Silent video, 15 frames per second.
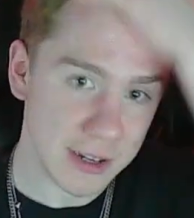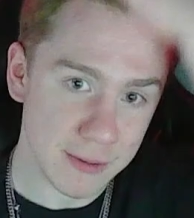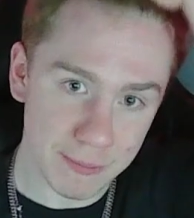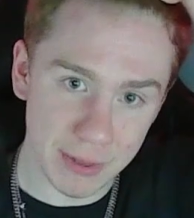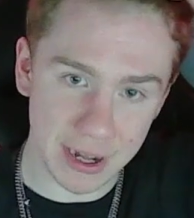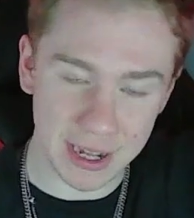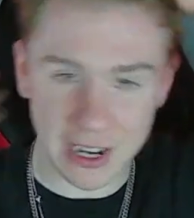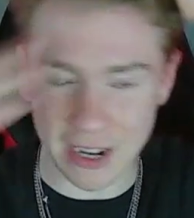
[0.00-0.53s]

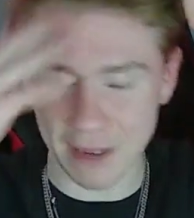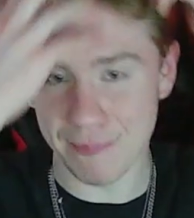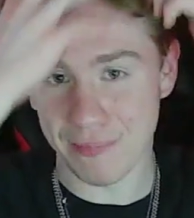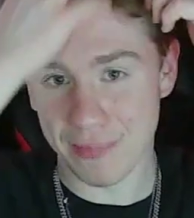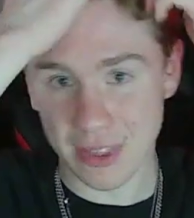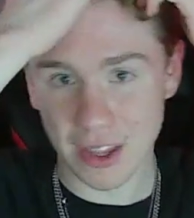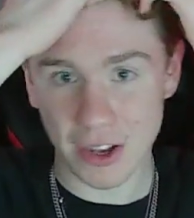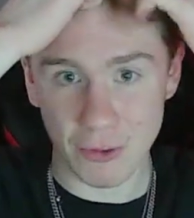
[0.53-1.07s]
But
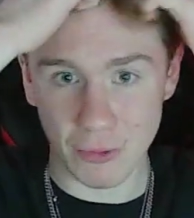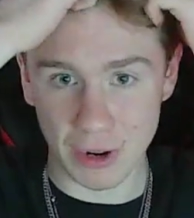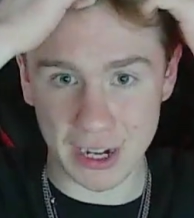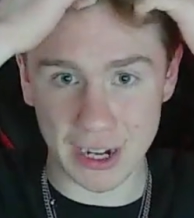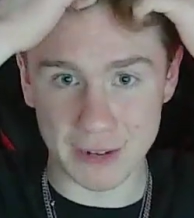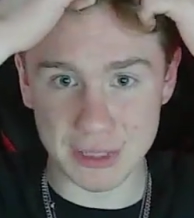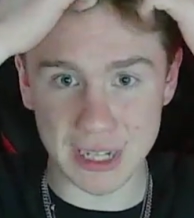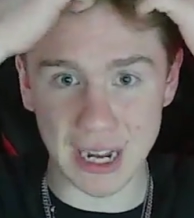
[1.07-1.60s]
when it
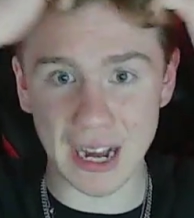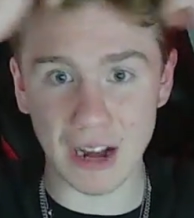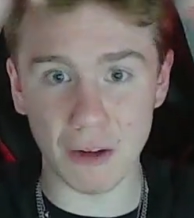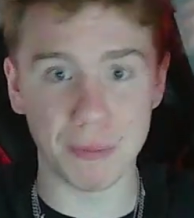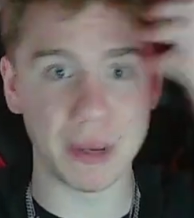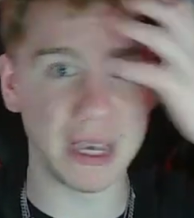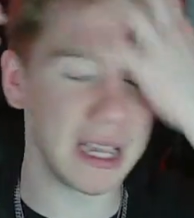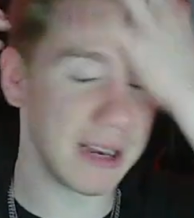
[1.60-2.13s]
comes to
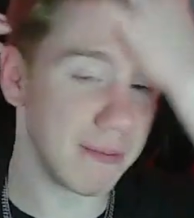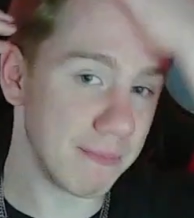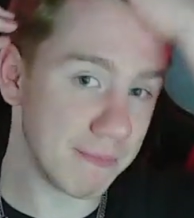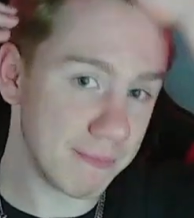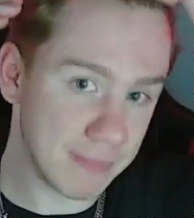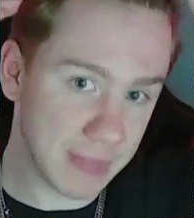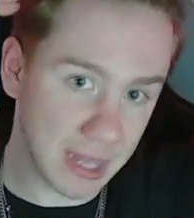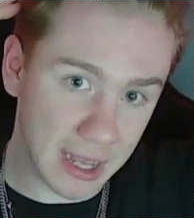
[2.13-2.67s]
Alpine,
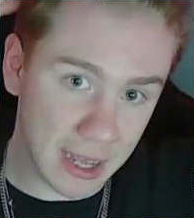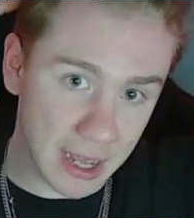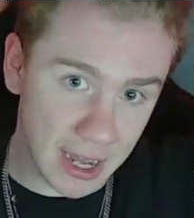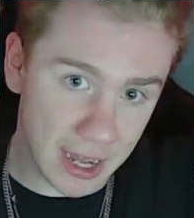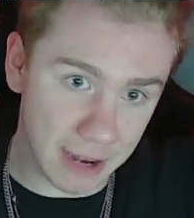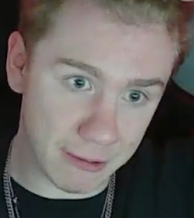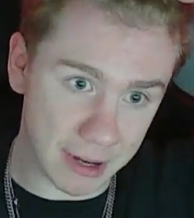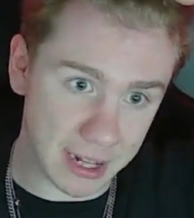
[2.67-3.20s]

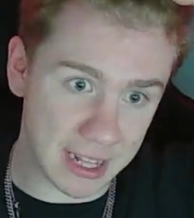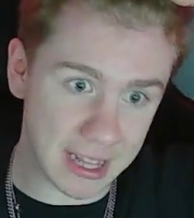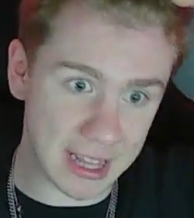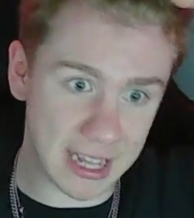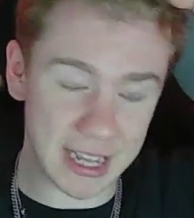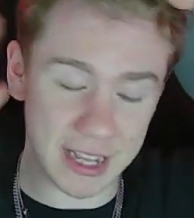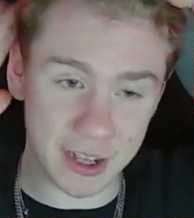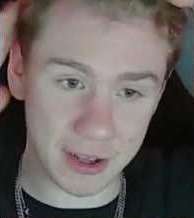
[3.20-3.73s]
I really
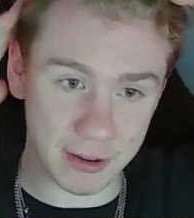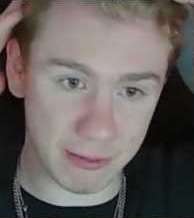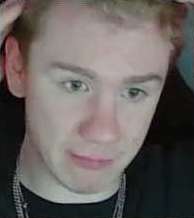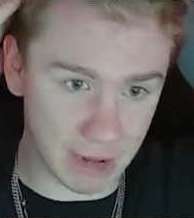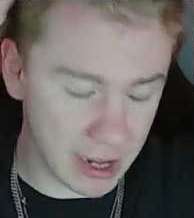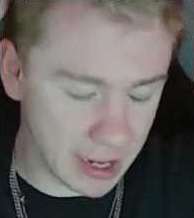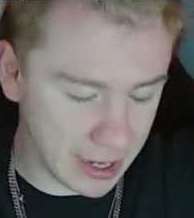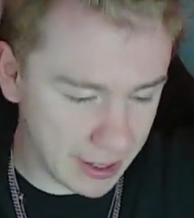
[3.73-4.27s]
like,
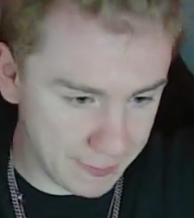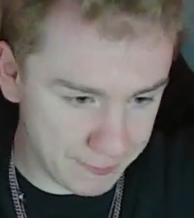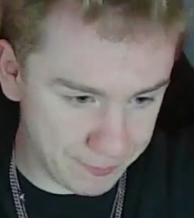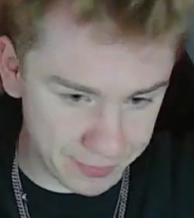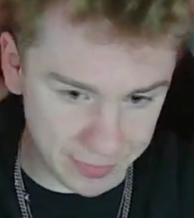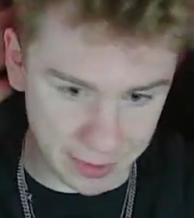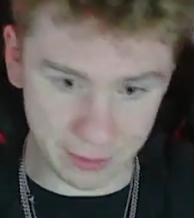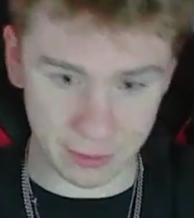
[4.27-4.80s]

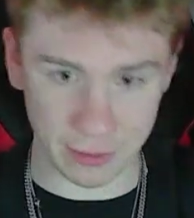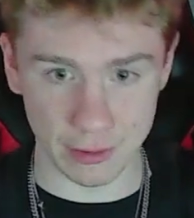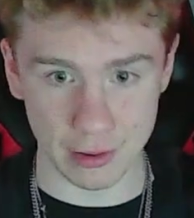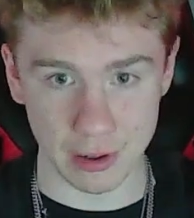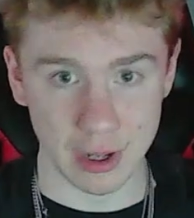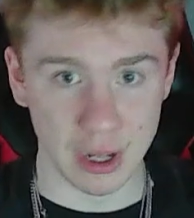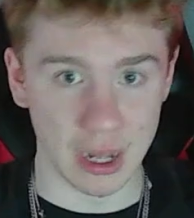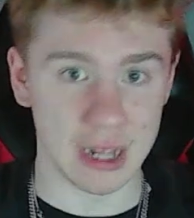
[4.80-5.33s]

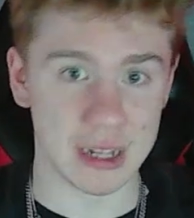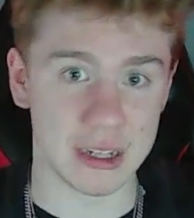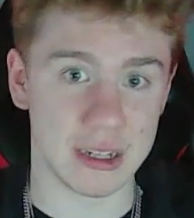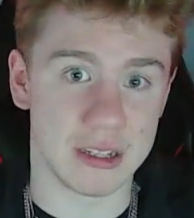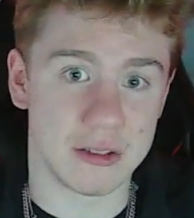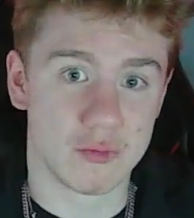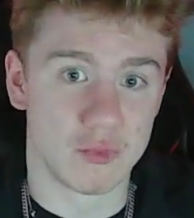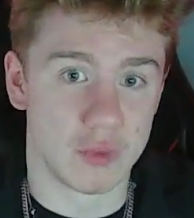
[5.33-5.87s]

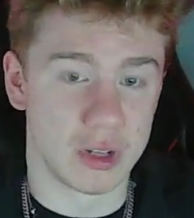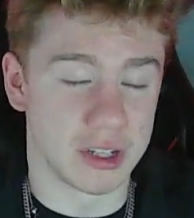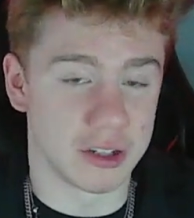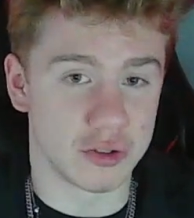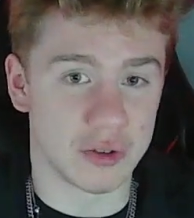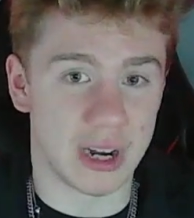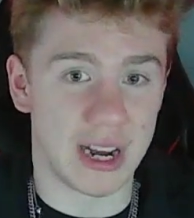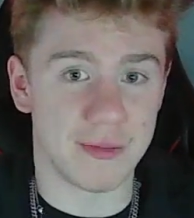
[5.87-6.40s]
their
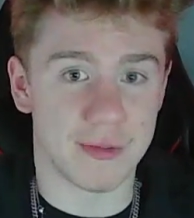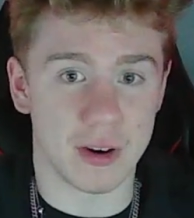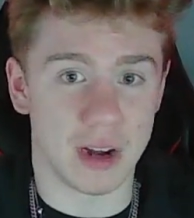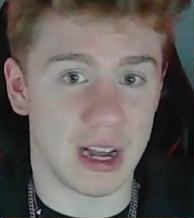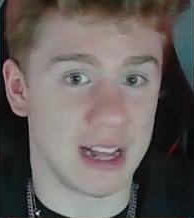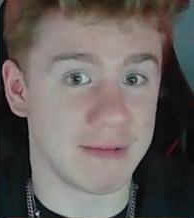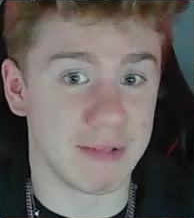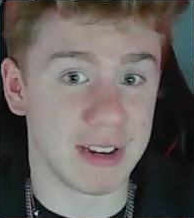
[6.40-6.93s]
driver.
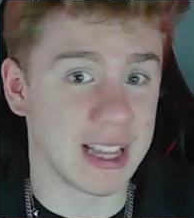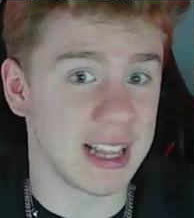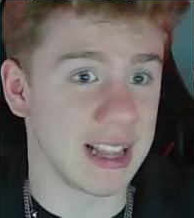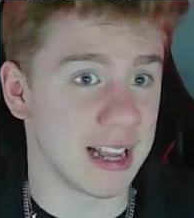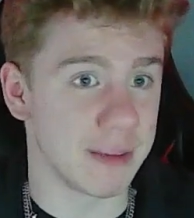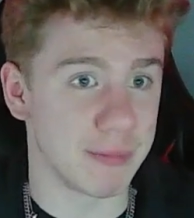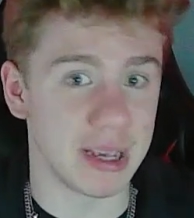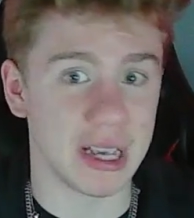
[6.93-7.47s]
I really
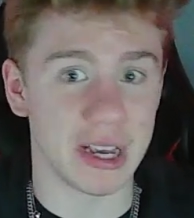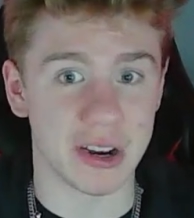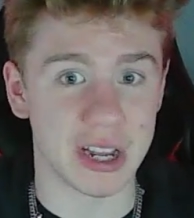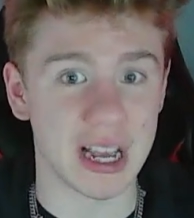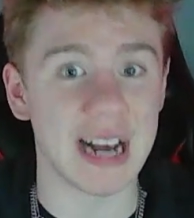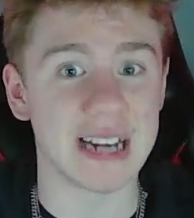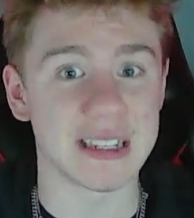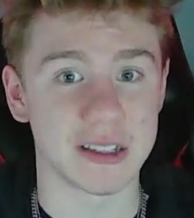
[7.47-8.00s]
like Pierre
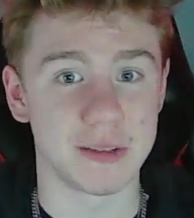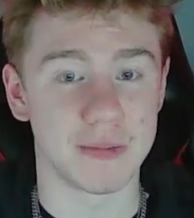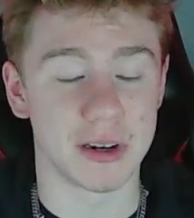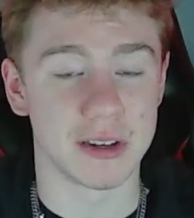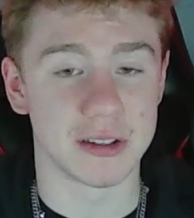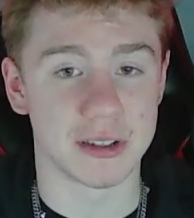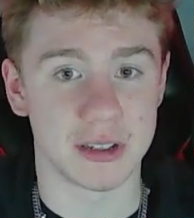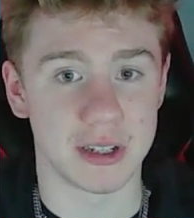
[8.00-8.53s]
Gasly,
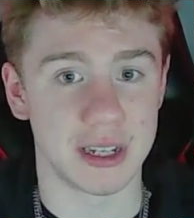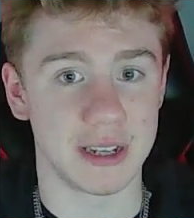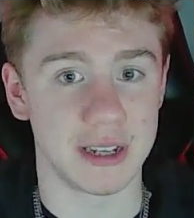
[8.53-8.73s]
personally.